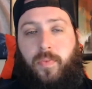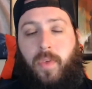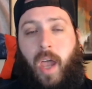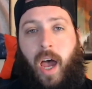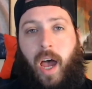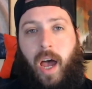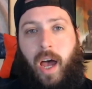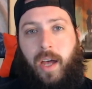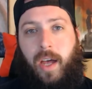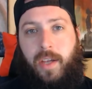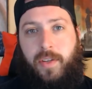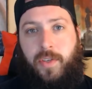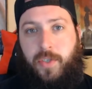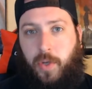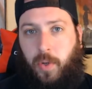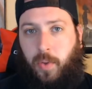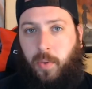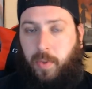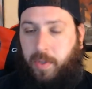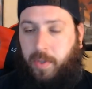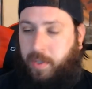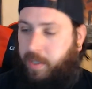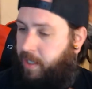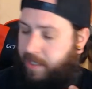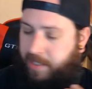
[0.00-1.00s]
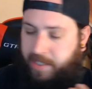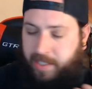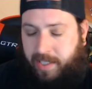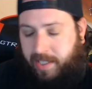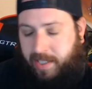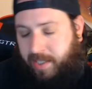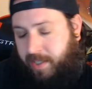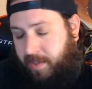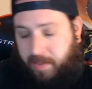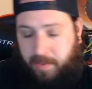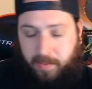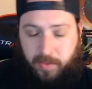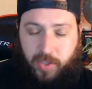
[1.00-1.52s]
So it's
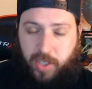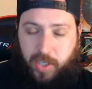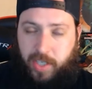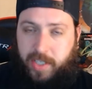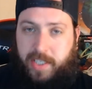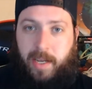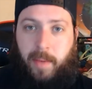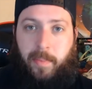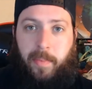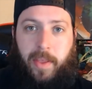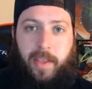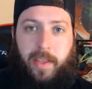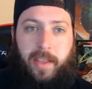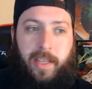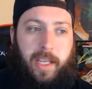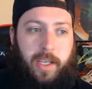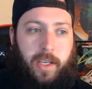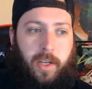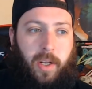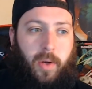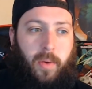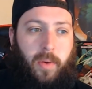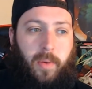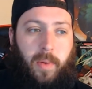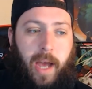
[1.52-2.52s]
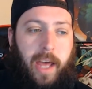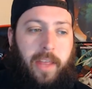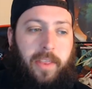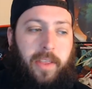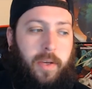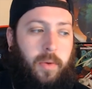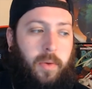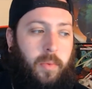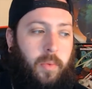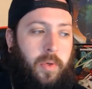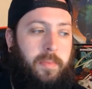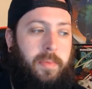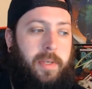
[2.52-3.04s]
just something that, I think
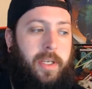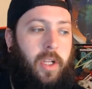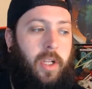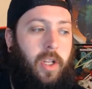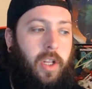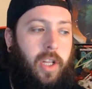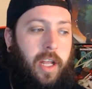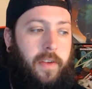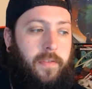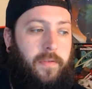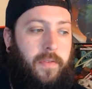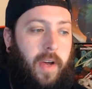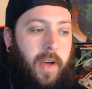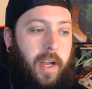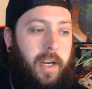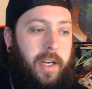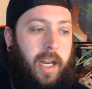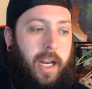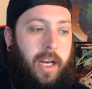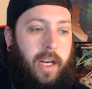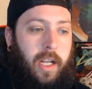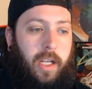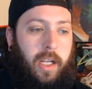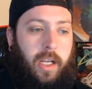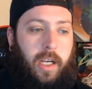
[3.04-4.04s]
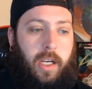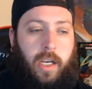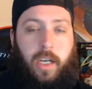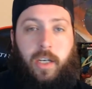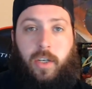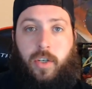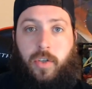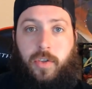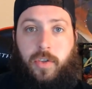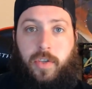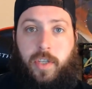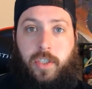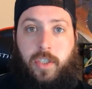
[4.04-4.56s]
would be a lot of fun and a
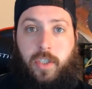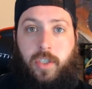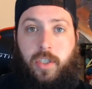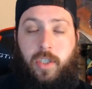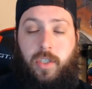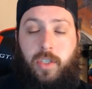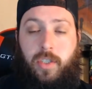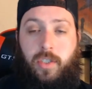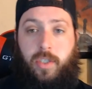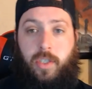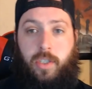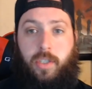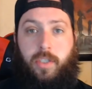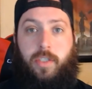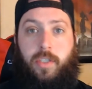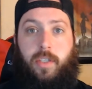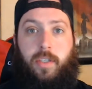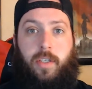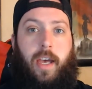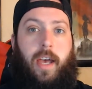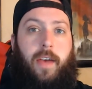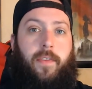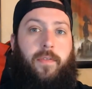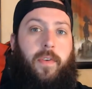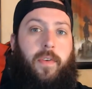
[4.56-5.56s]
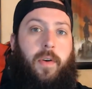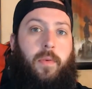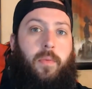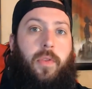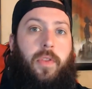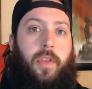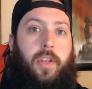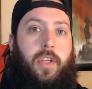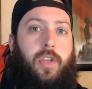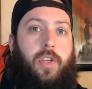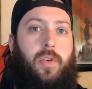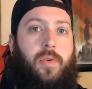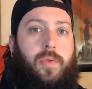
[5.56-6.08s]
good thing to have fun with
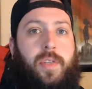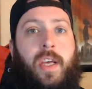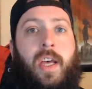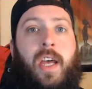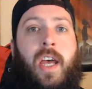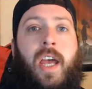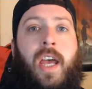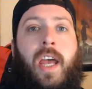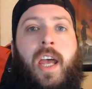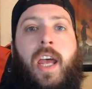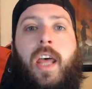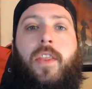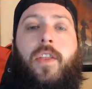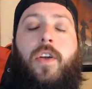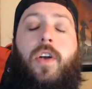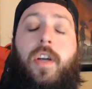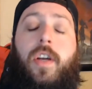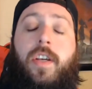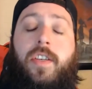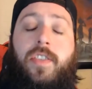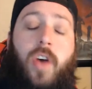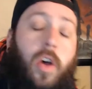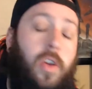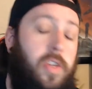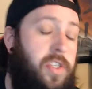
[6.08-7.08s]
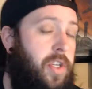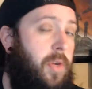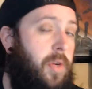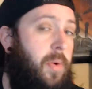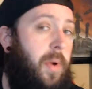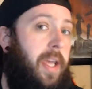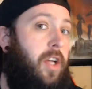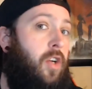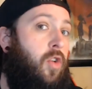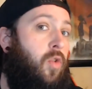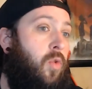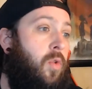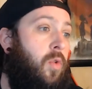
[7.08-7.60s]
and use. There is also a
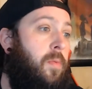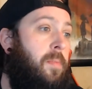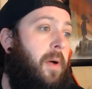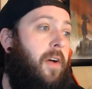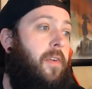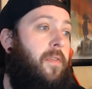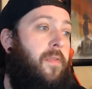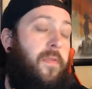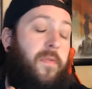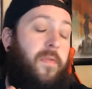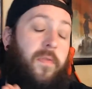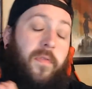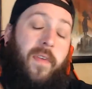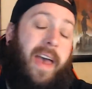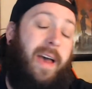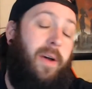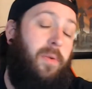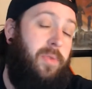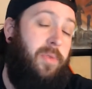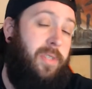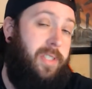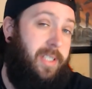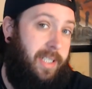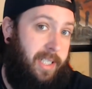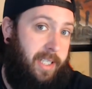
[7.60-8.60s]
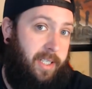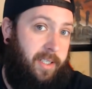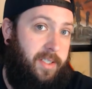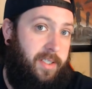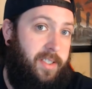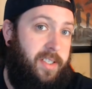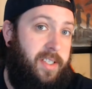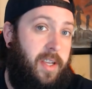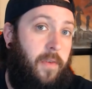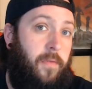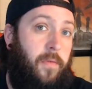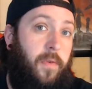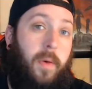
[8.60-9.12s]
group of foundlings
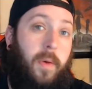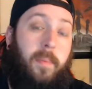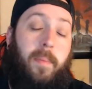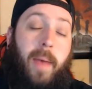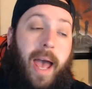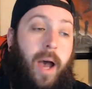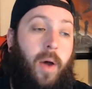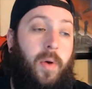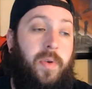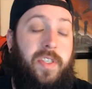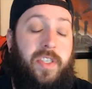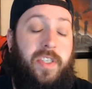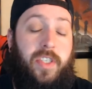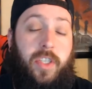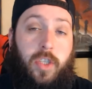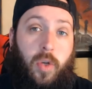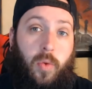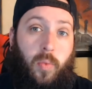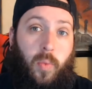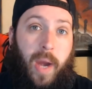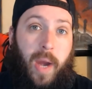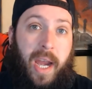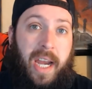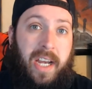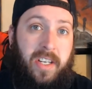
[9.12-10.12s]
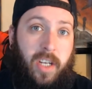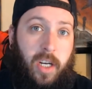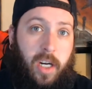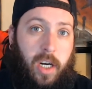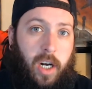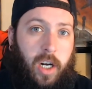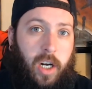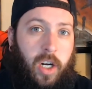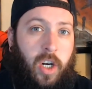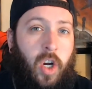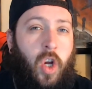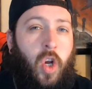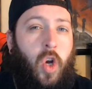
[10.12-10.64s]
from House Lhazaar
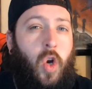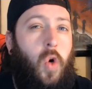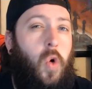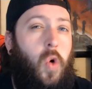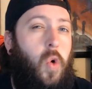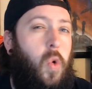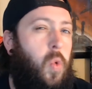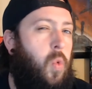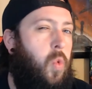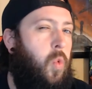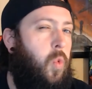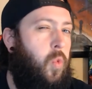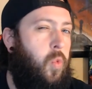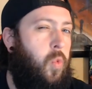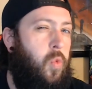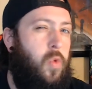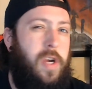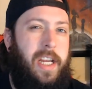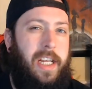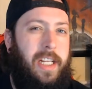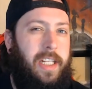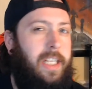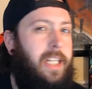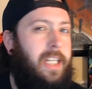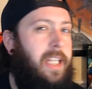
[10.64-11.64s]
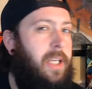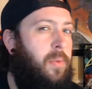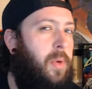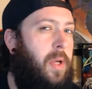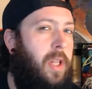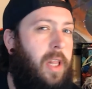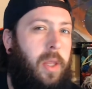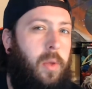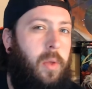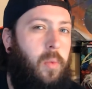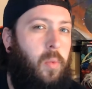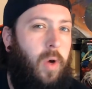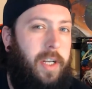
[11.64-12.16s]
who really,
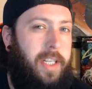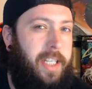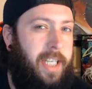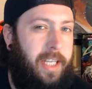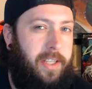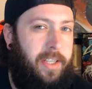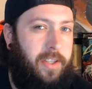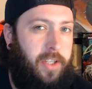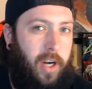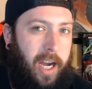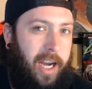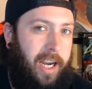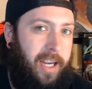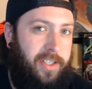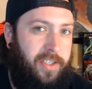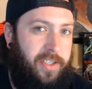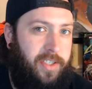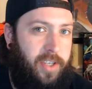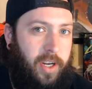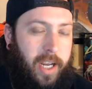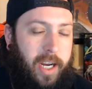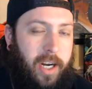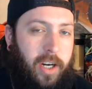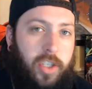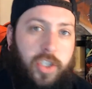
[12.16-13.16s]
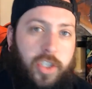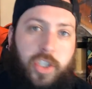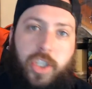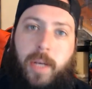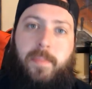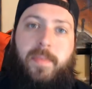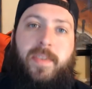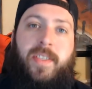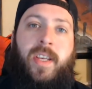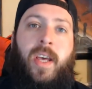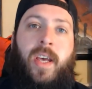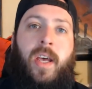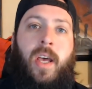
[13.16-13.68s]
really want to get their hands on
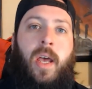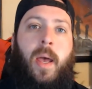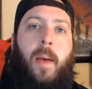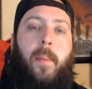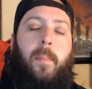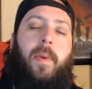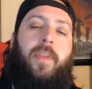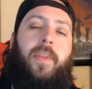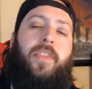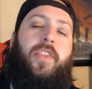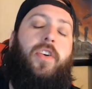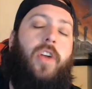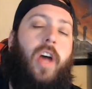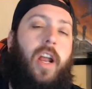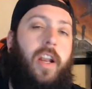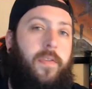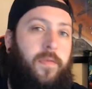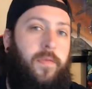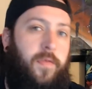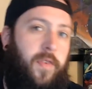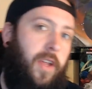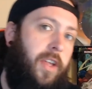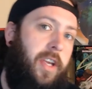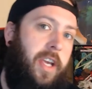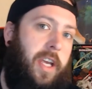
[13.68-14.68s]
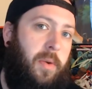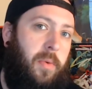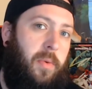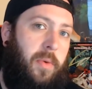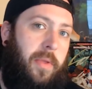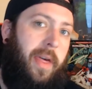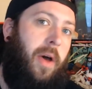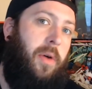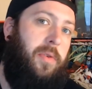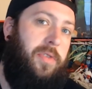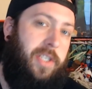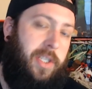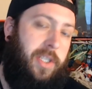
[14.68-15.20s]
airships, but they're not affiliated with
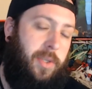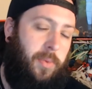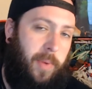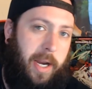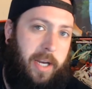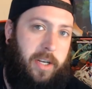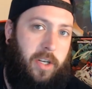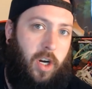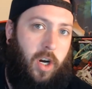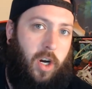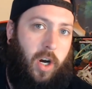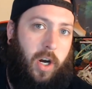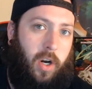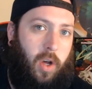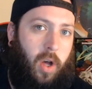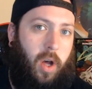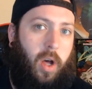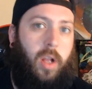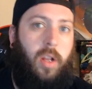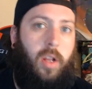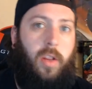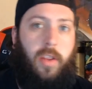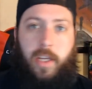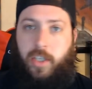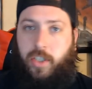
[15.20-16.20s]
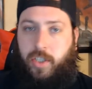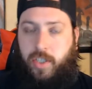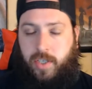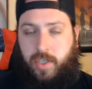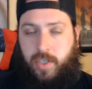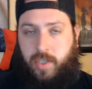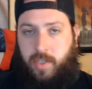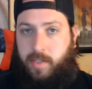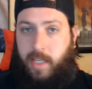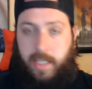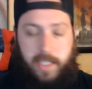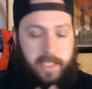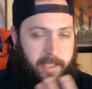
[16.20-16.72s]
House Lhazaar at all. They
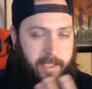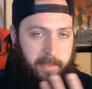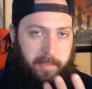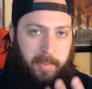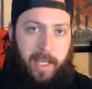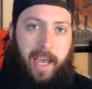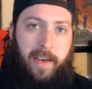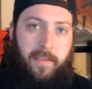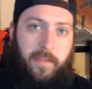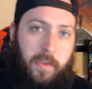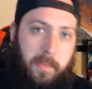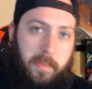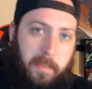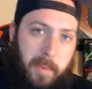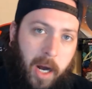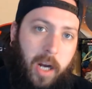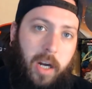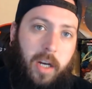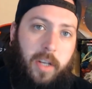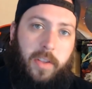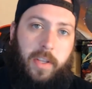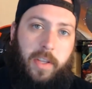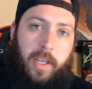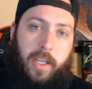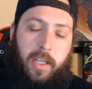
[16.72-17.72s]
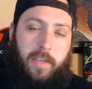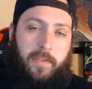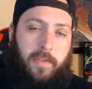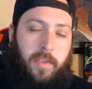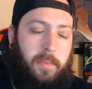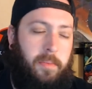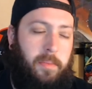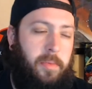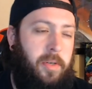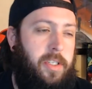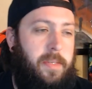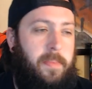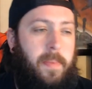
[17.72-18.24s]
simply have the mark. They live in the
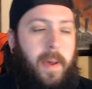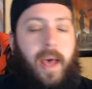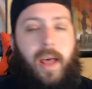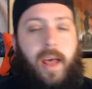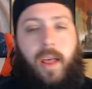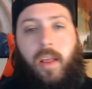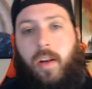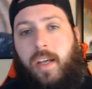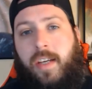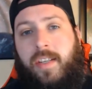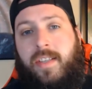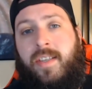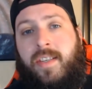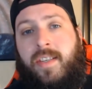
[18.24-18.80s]
Principalities.